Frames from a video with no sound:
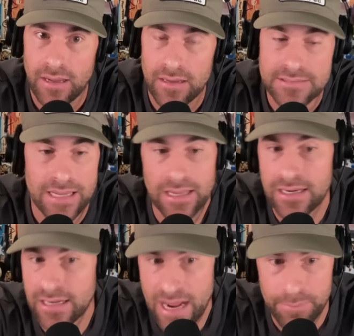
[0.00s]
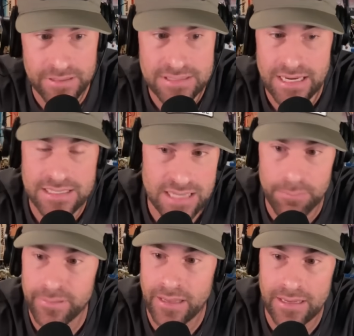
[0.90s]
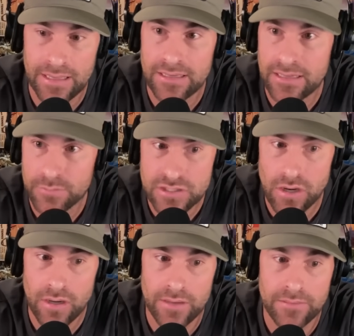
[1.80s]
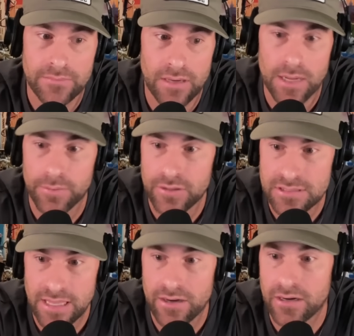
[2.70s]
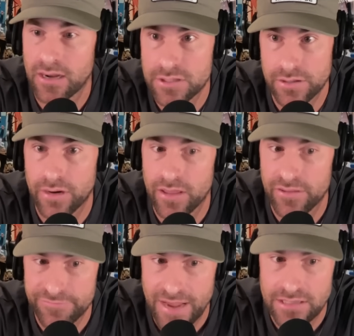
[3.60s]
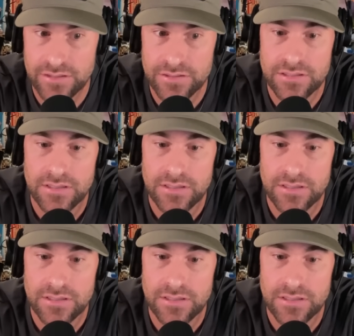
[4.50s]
take Indianapolis, like I stopped playing it. It was gone a couple years later. I'm sure there are other factors.